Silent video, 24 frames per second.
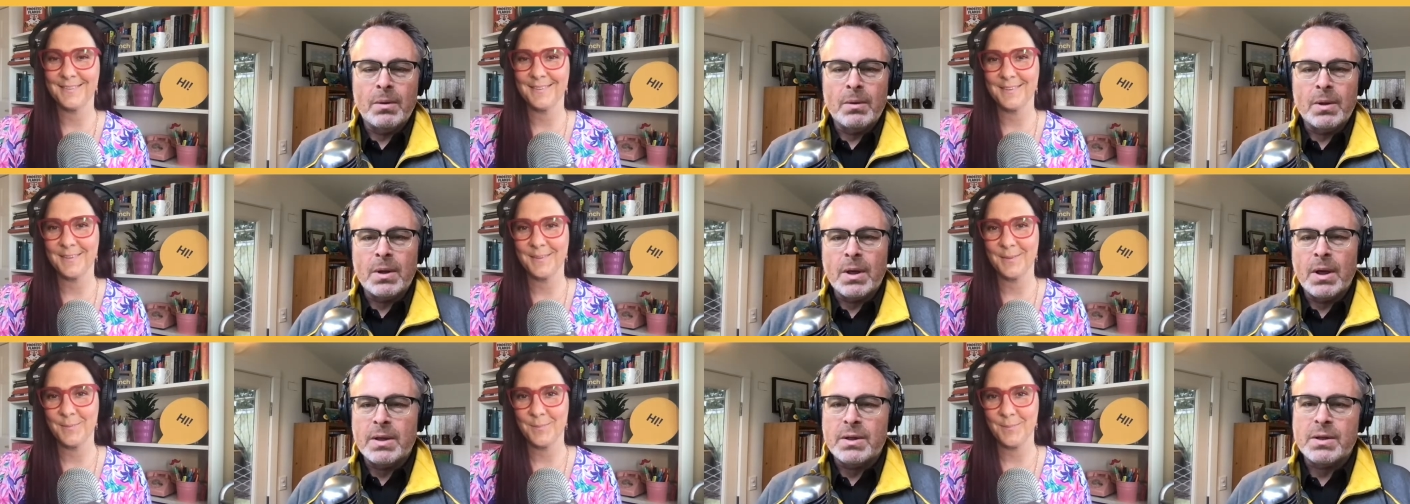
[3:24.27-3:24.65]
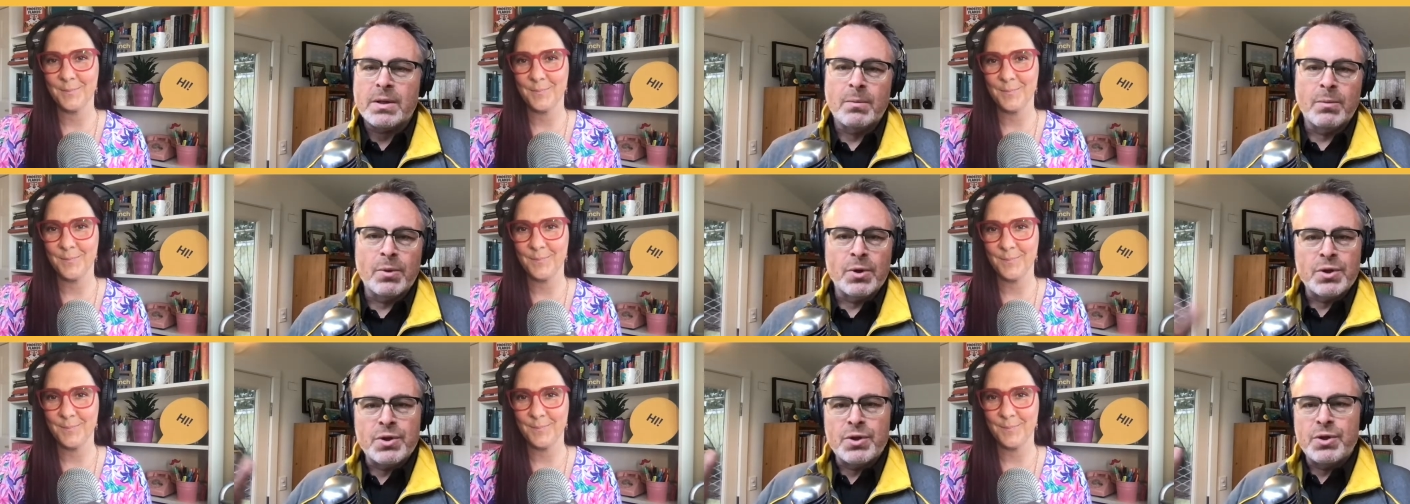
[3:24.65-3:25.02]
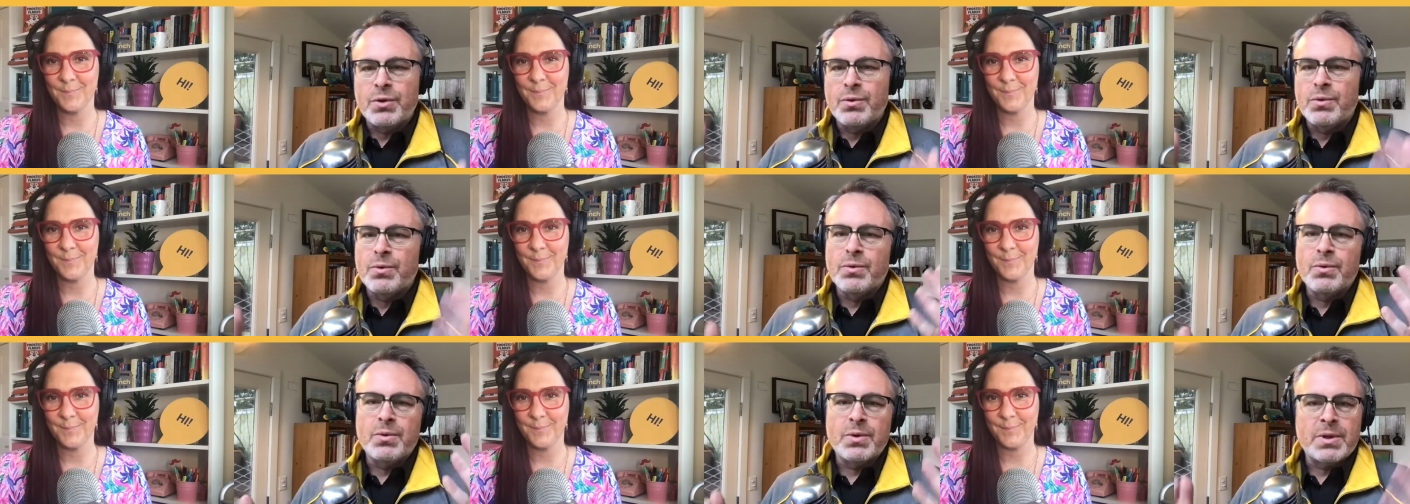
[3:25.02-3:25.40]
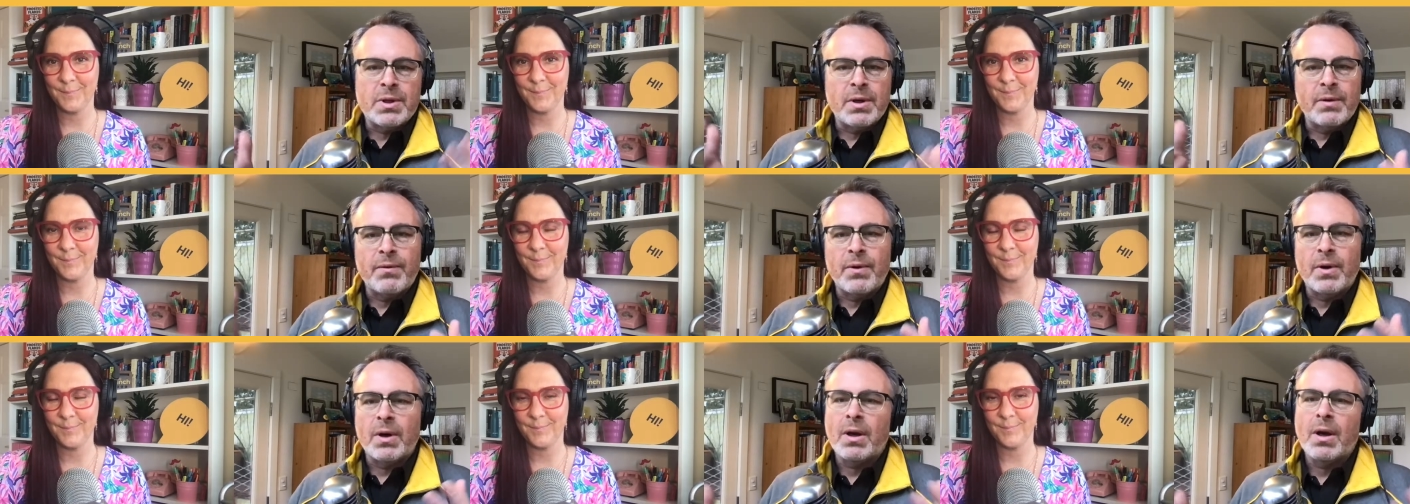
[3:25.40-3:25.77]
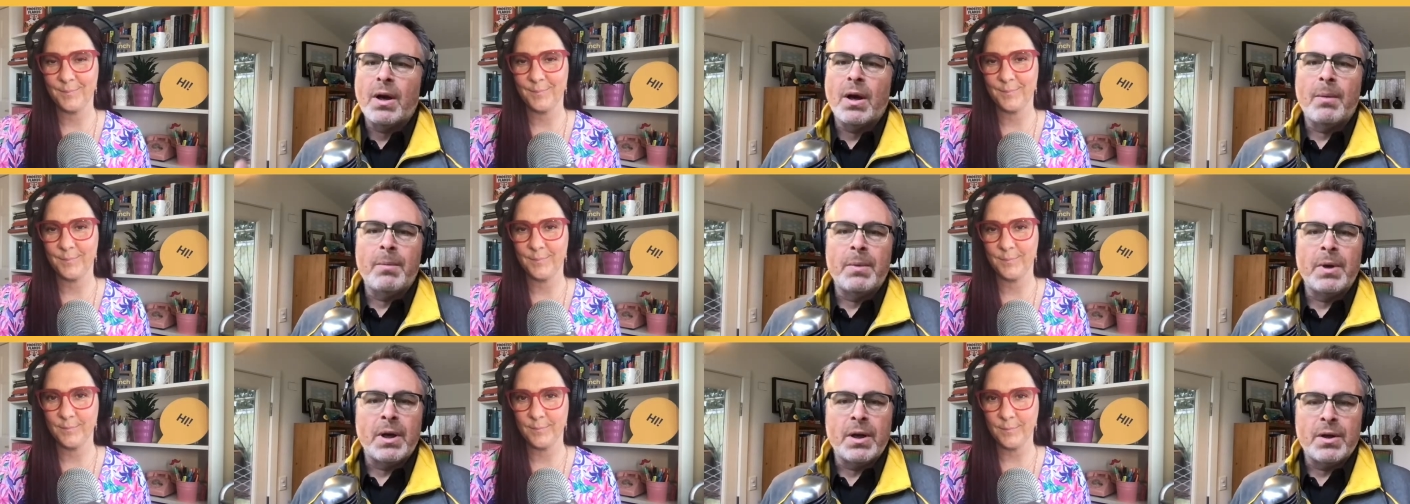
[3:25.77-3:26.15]
Speaker 1: customers use different
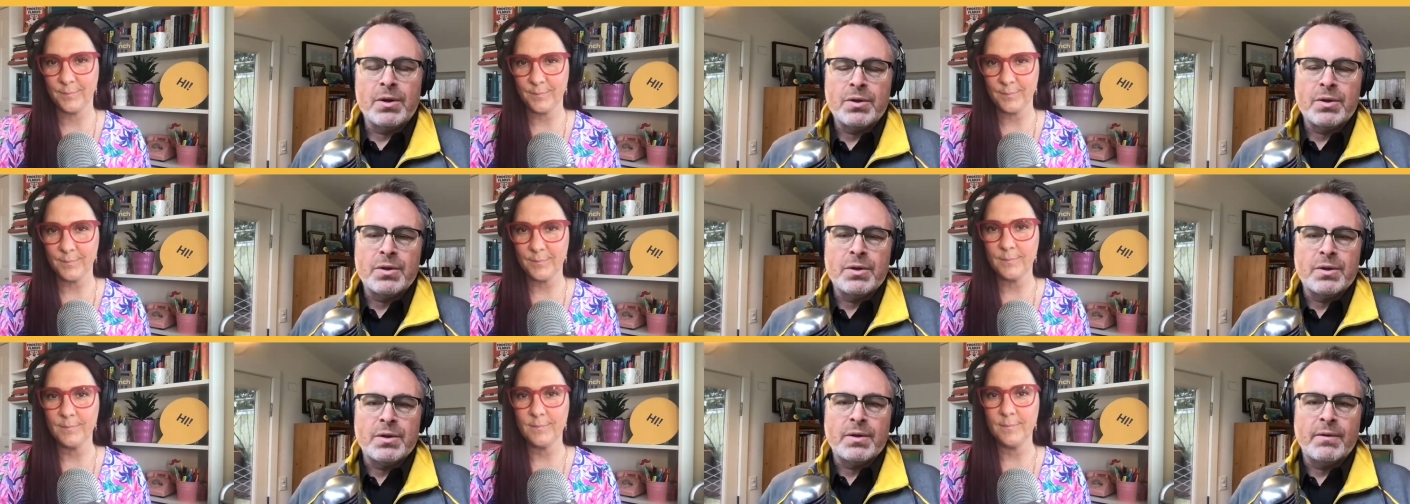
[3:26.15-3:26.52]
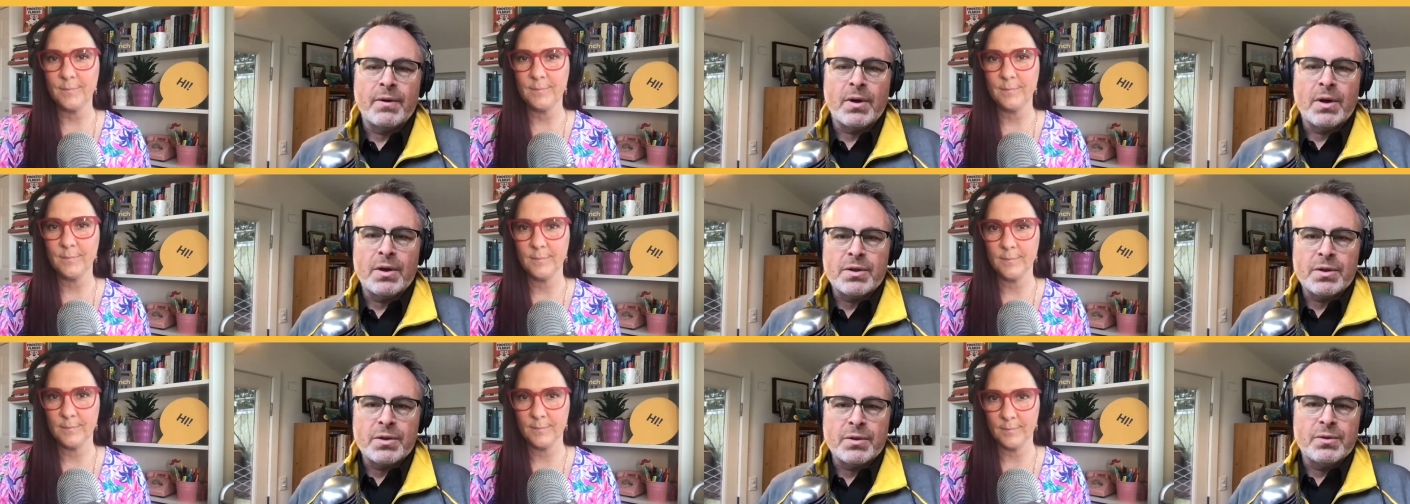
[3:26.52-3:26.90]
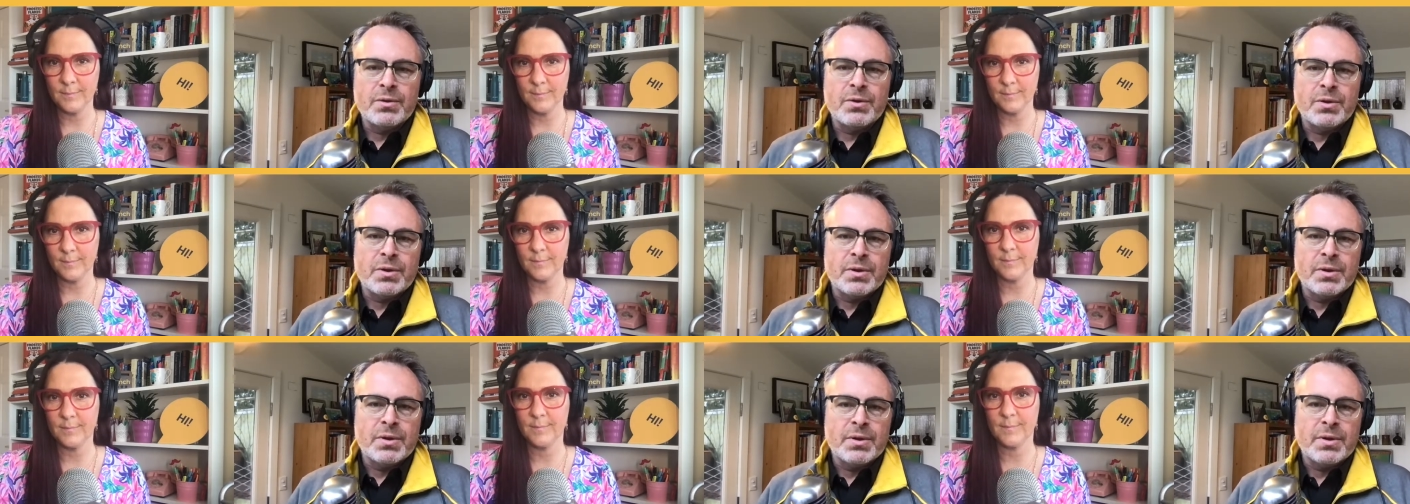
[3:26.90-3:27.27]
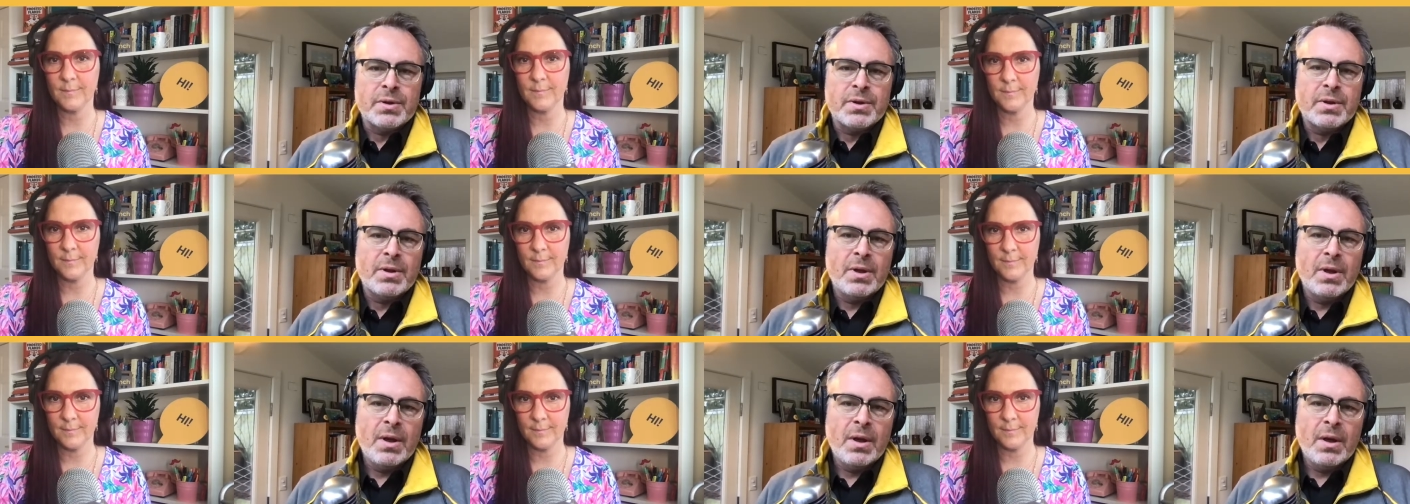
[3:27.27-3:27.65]
combinations of our solutions